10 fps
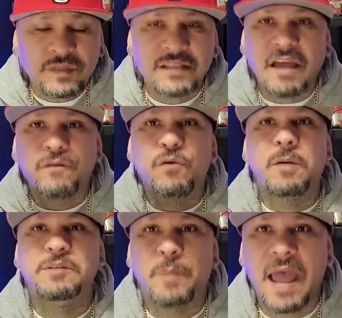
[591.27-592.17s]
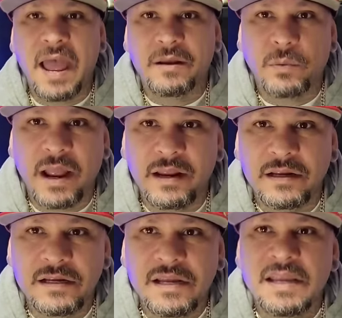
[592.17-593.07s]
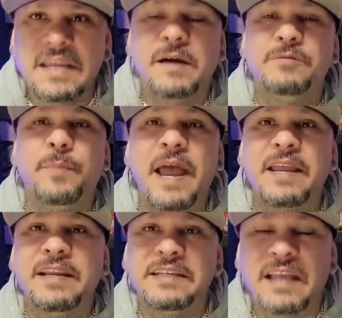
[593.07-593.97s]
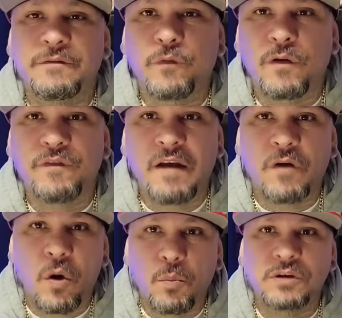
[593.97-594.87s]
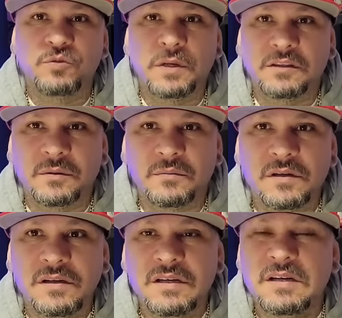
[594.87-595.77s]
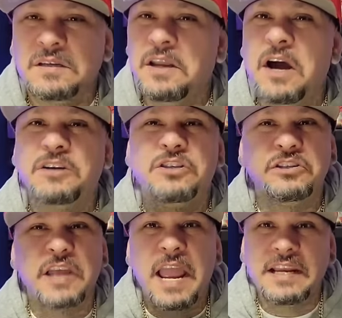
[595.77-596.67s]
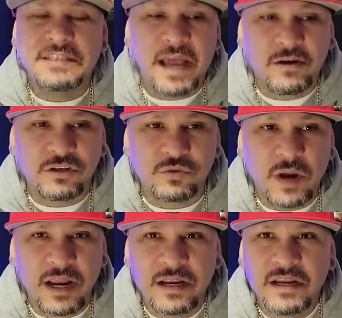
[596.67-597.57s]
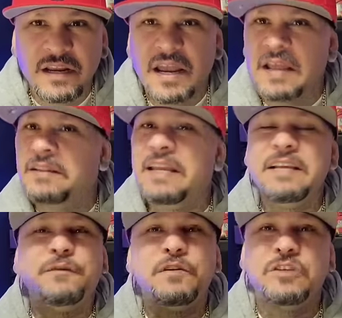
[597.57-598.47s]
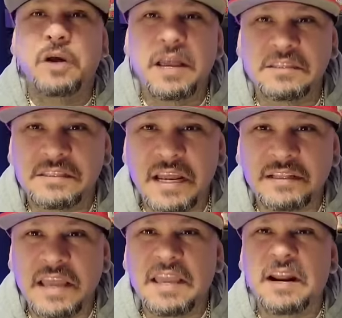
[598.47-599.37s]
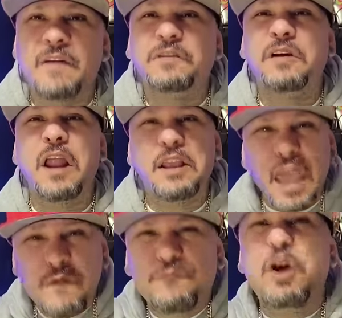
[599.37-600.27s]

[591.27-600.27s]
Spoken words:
that fool comes back, right? He comes back and he has like four or five homeboys with them. Youngsters, A-towners, right? These fools don't hesitate. They get off there like, hey,